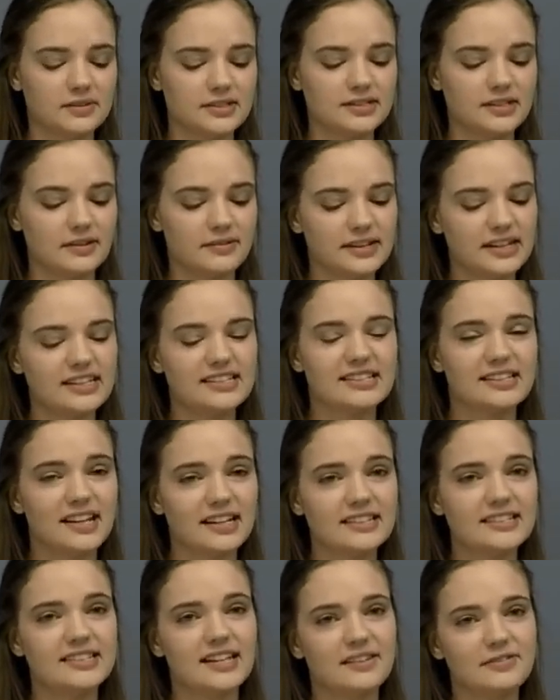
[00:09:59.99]
So it is a
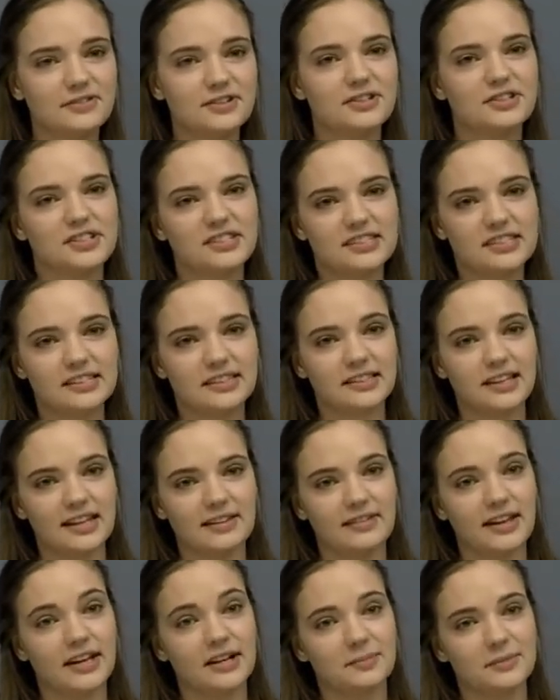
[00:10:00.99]
lot safer just to
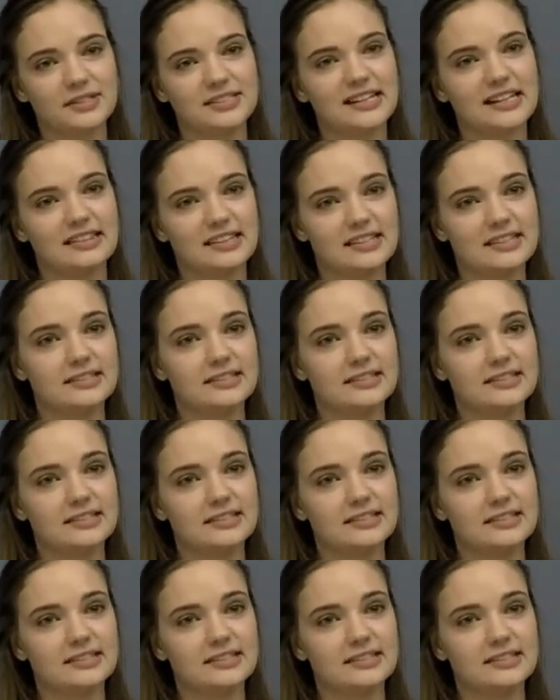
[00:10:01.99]
leave animals like this